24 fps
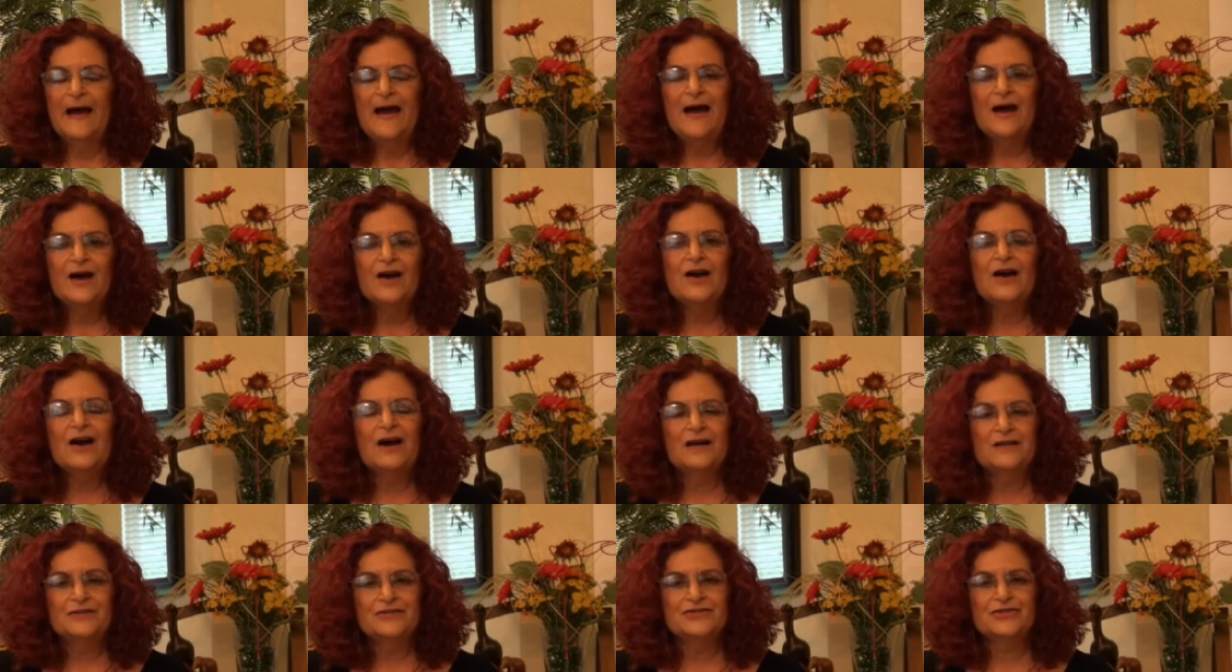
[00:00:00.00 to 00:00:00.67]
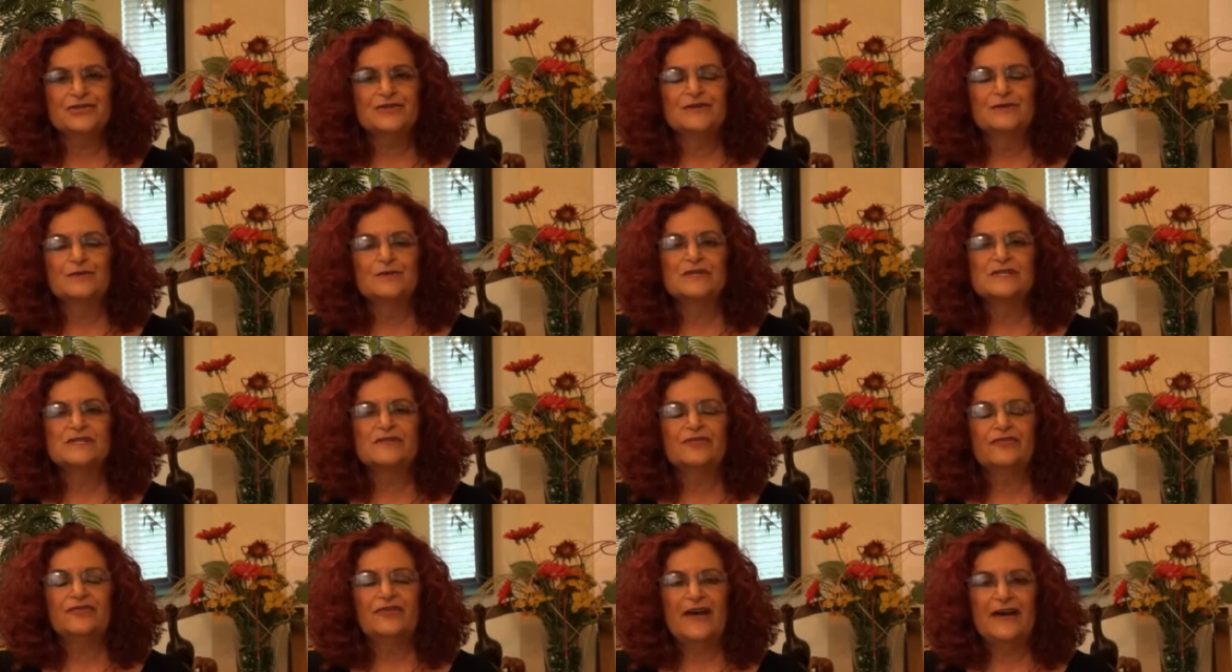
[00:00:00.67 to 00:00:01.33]
Our country
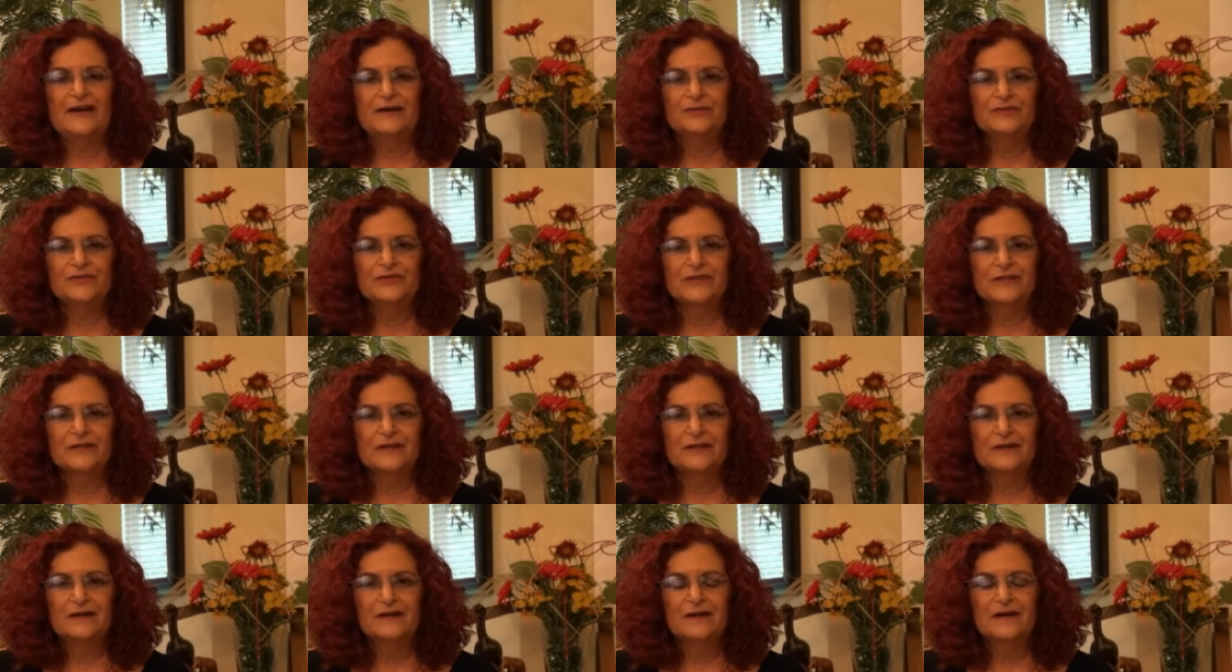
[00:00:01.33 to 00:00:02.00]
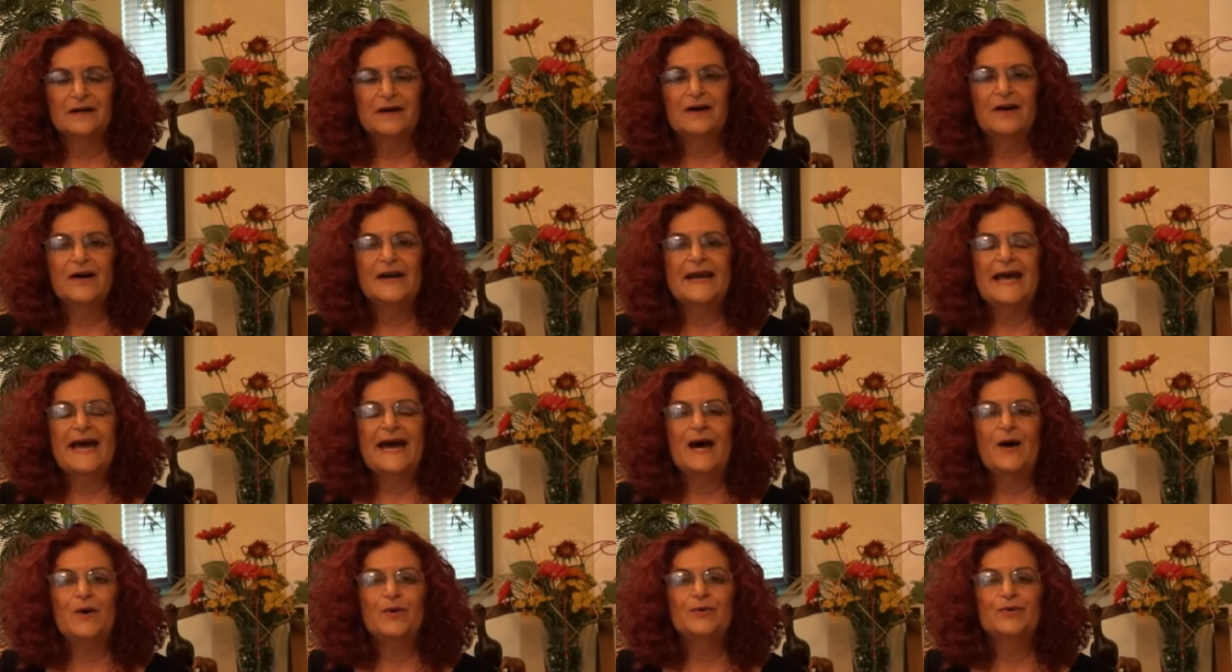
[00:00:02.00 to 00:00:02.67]
was founded on
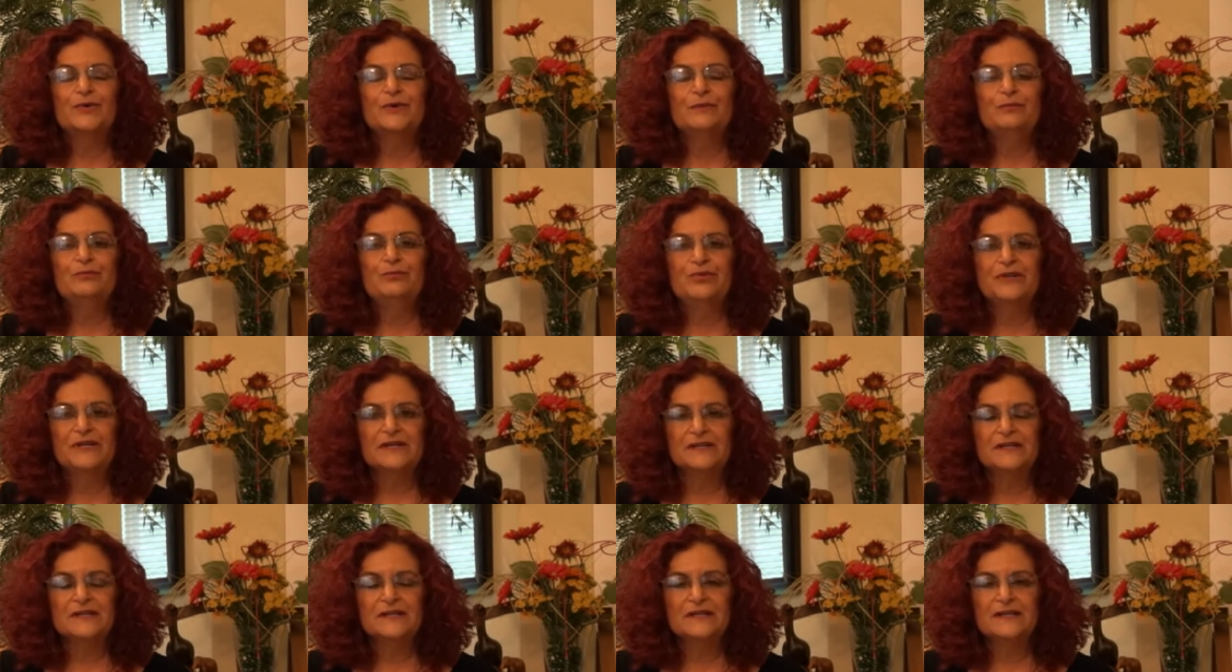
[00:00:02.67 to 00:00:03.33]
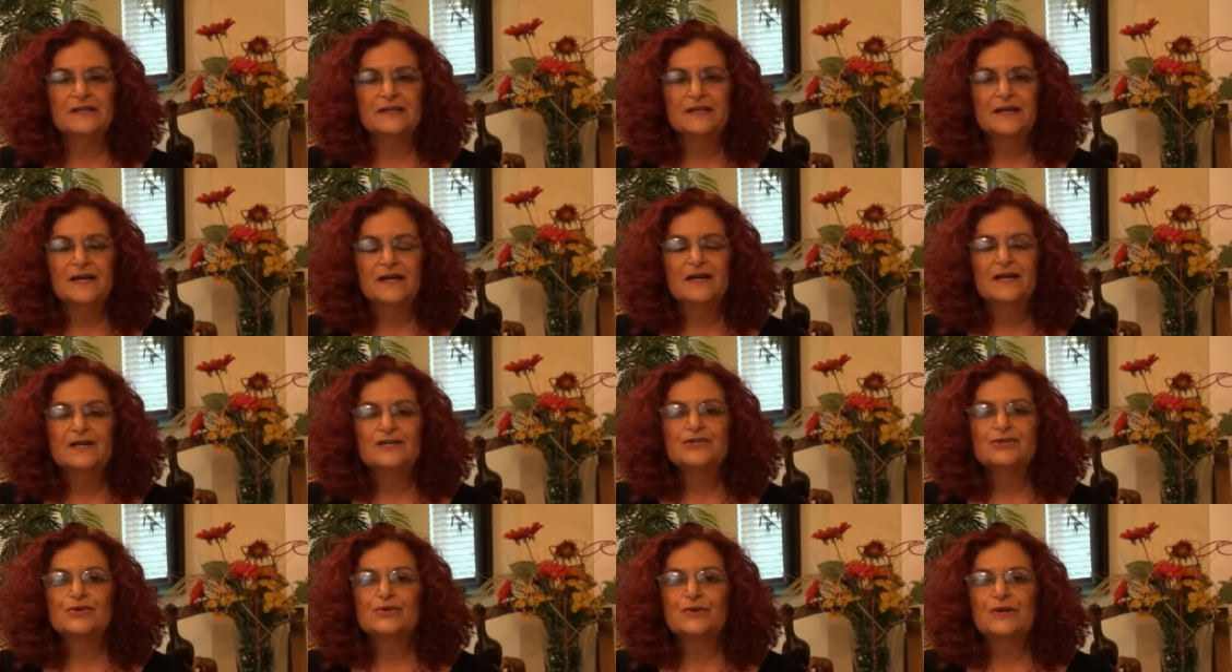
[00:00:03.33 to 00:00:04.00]
our ability
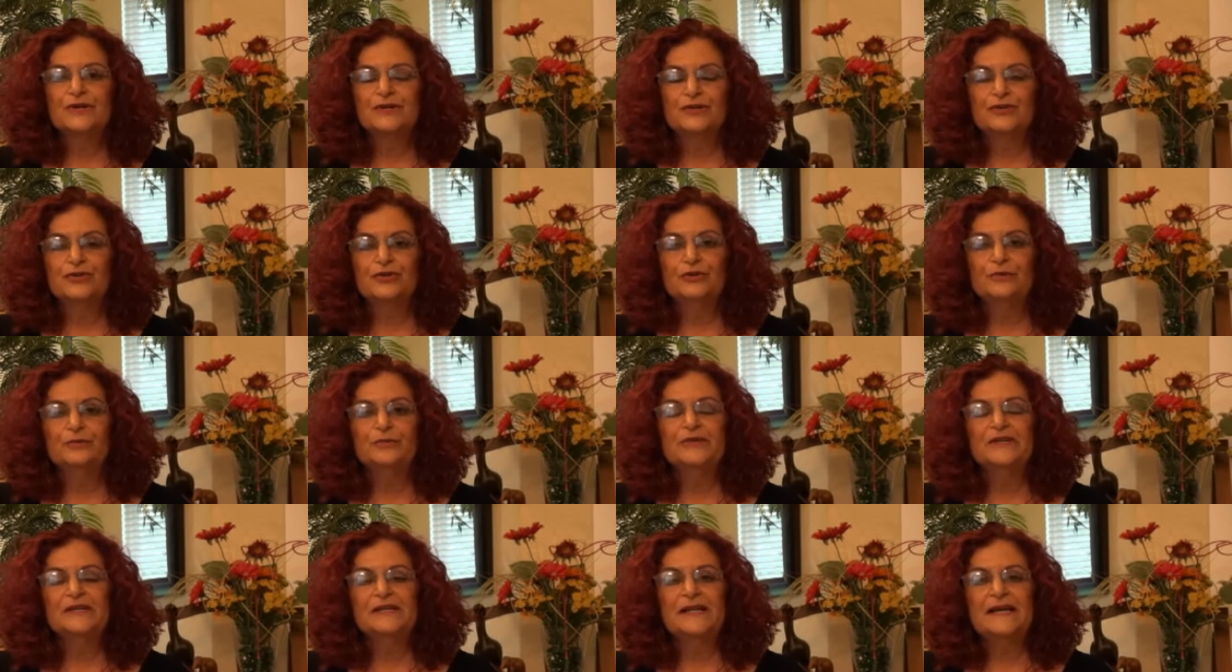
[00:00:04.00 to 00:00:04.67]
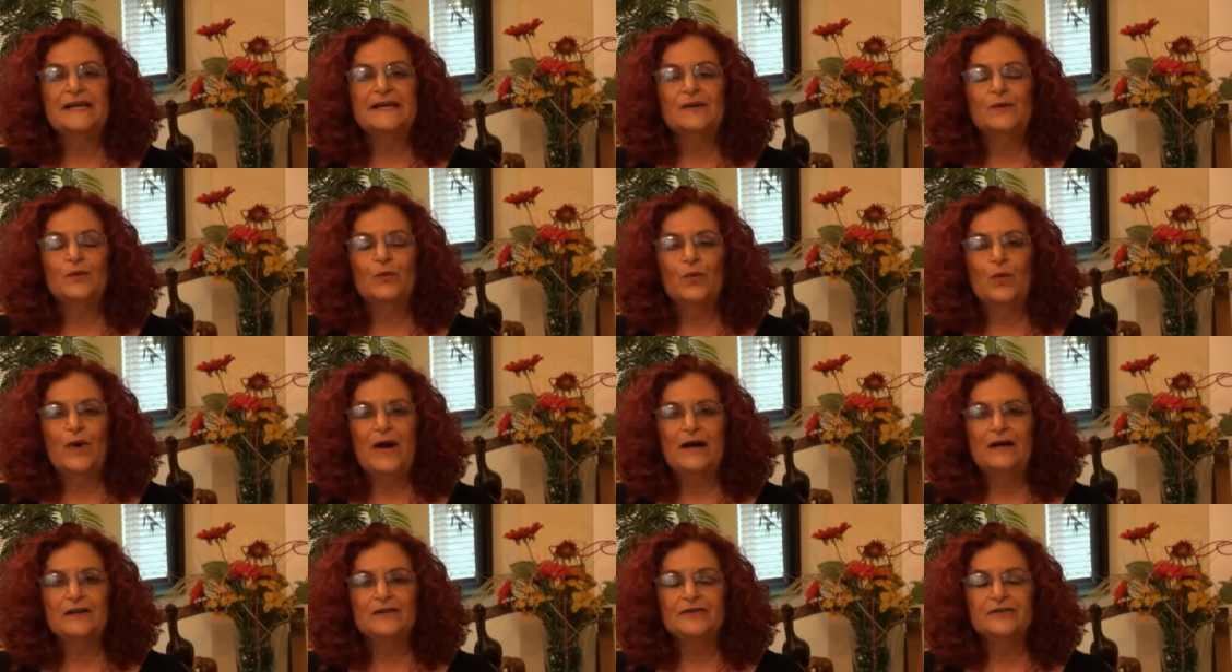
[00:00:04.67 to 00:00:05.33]
to accumulate
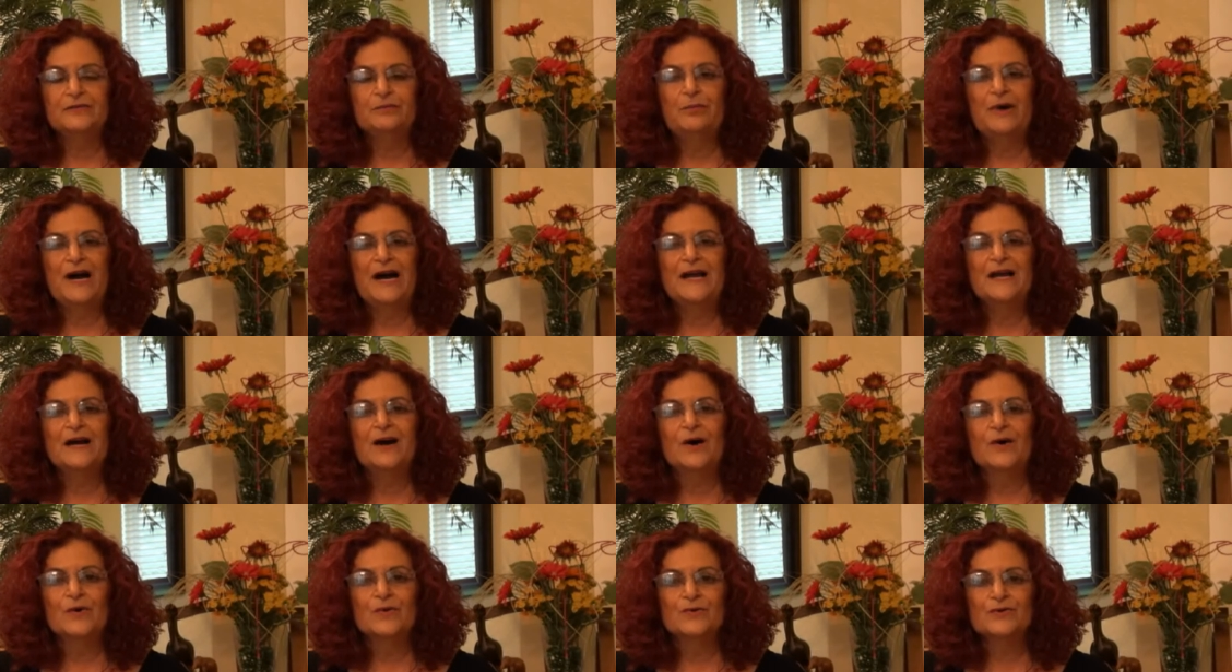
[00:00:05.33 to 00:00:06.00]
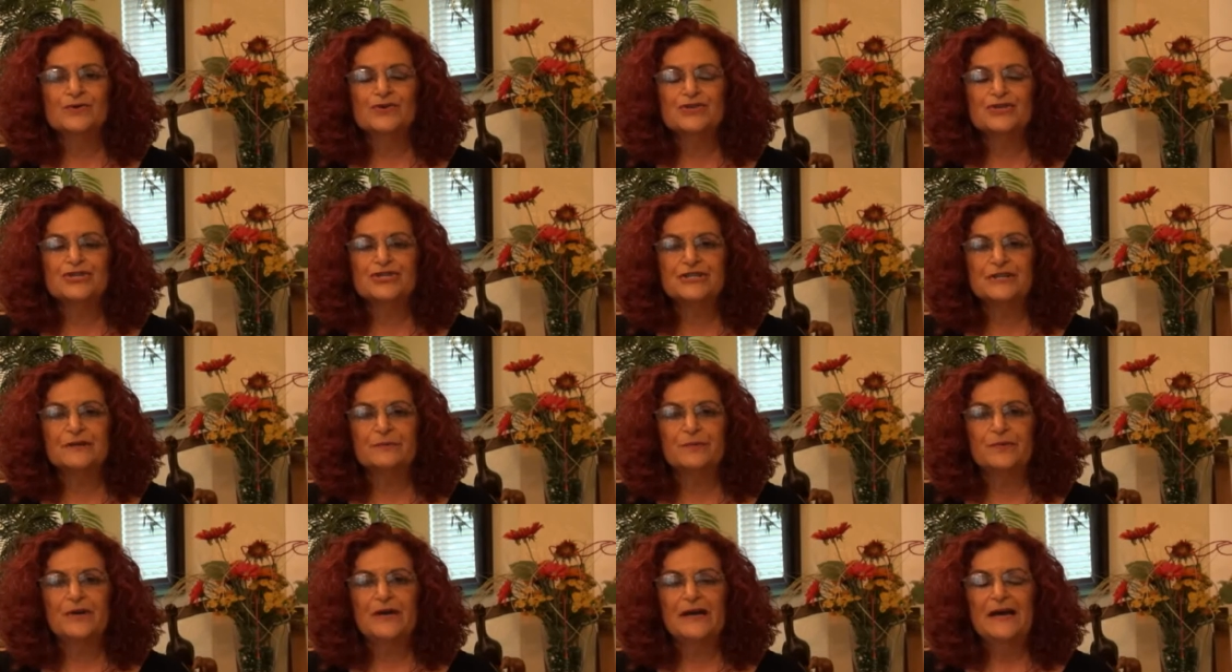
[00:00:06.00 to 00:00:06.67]
wealth by
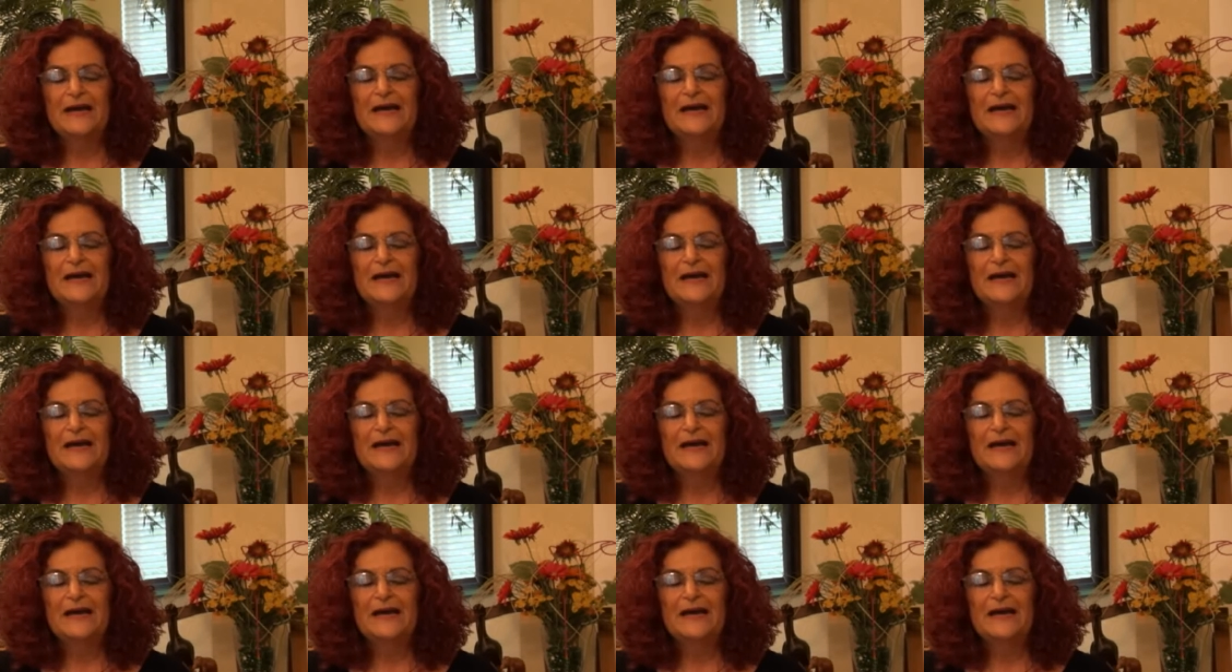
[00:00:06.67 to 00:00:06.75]
ownership